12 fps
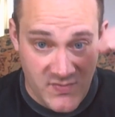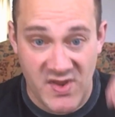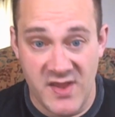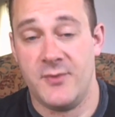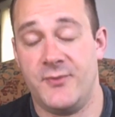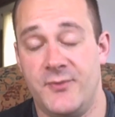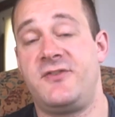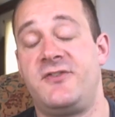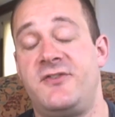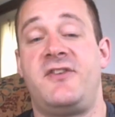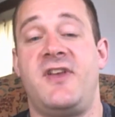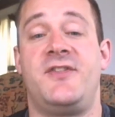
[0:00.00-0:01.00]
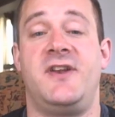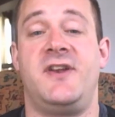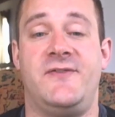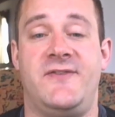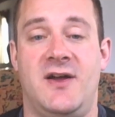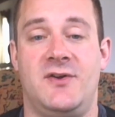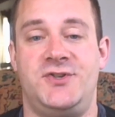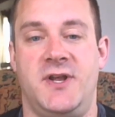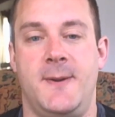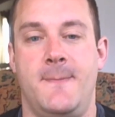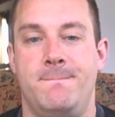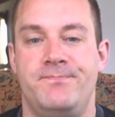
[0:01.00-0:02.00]
For instance, Anthony Fauci.
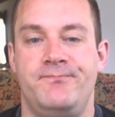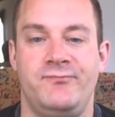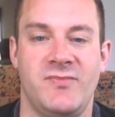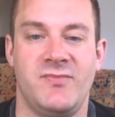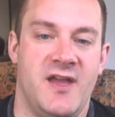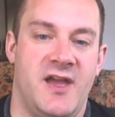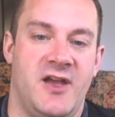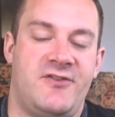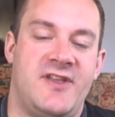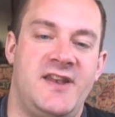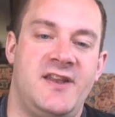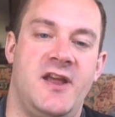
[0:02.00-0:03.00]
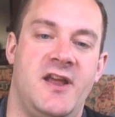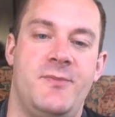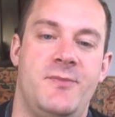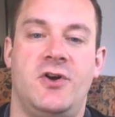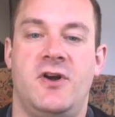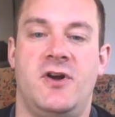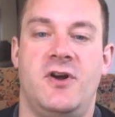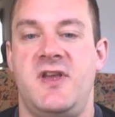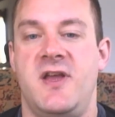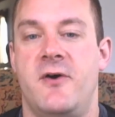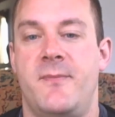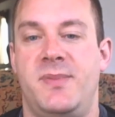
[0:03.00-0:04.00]
I extend to him the
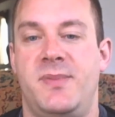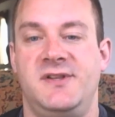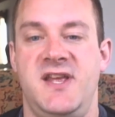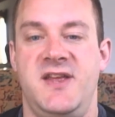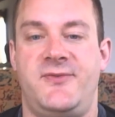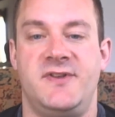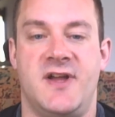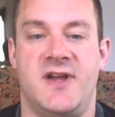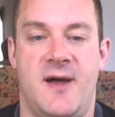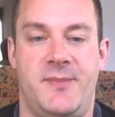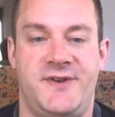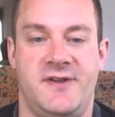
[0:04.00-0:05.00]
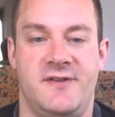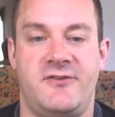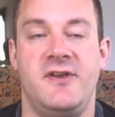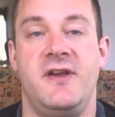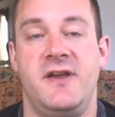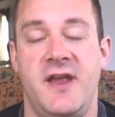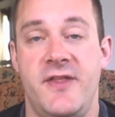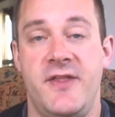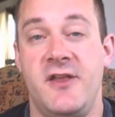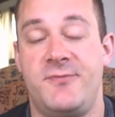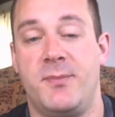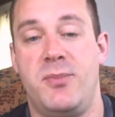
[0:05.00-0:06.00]
courtesy of a belief in competence in
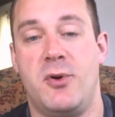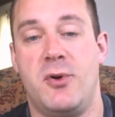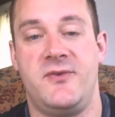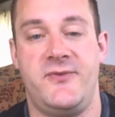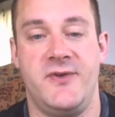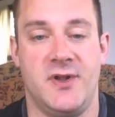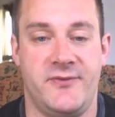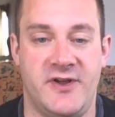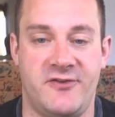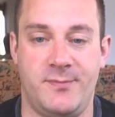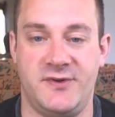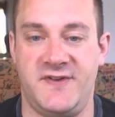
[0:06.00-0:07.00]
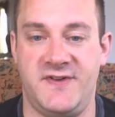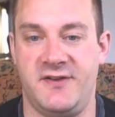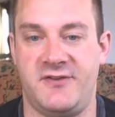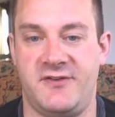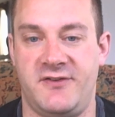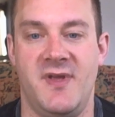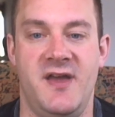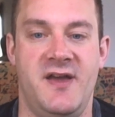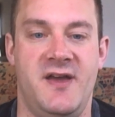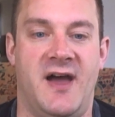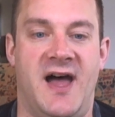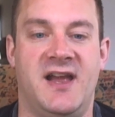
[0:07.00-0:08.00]
his purported field of expertise.
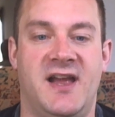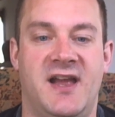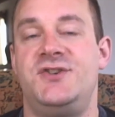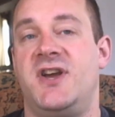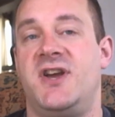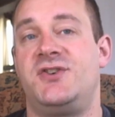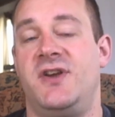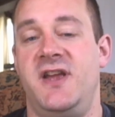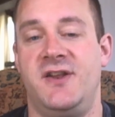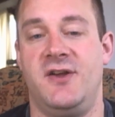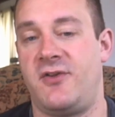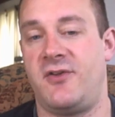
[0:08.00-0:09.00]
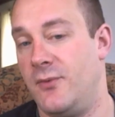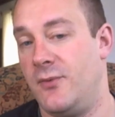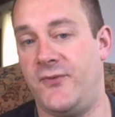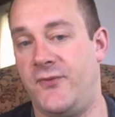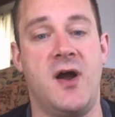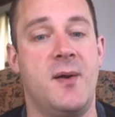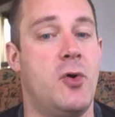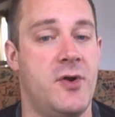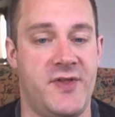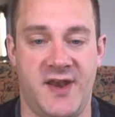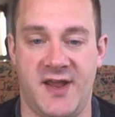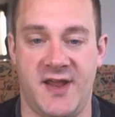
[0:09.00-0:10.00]
I conjecture he knows far more
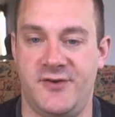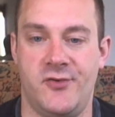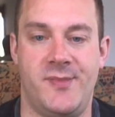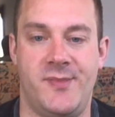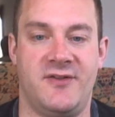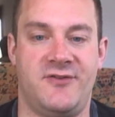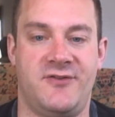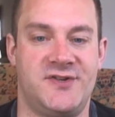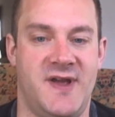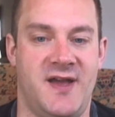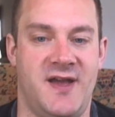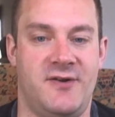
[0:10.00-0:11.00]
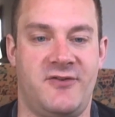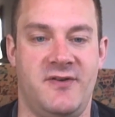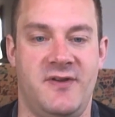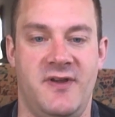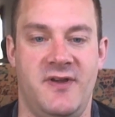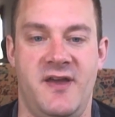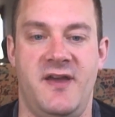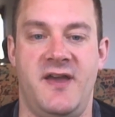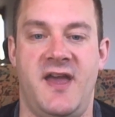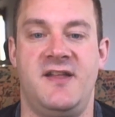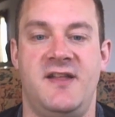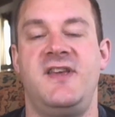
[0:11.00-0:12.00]
than I do about such matters.
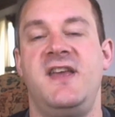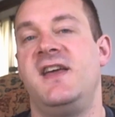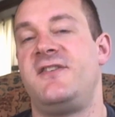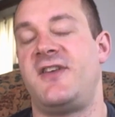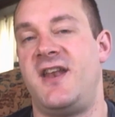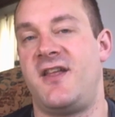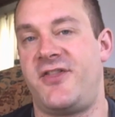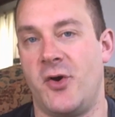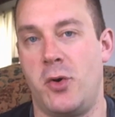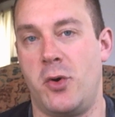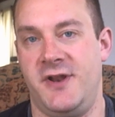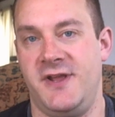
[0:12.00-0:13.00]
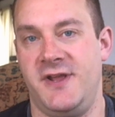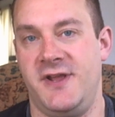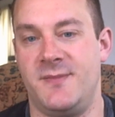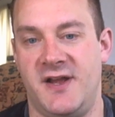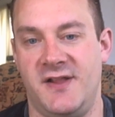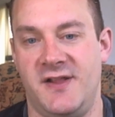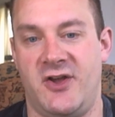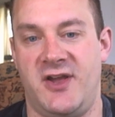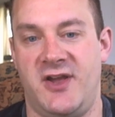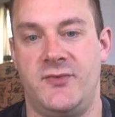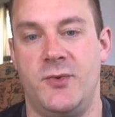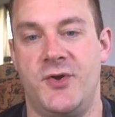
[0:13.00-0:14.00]
Hence he is an authority in my life
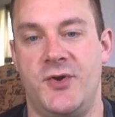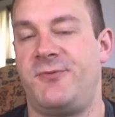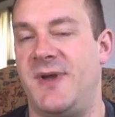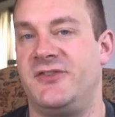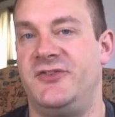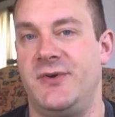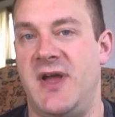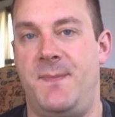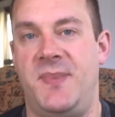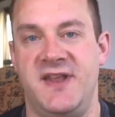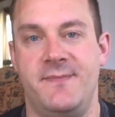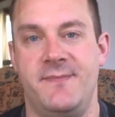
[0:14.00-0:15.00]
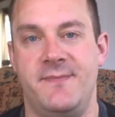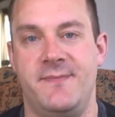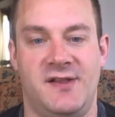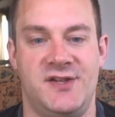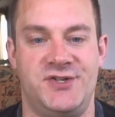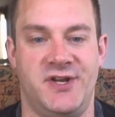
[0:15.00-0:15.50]
with respect to epidemiology.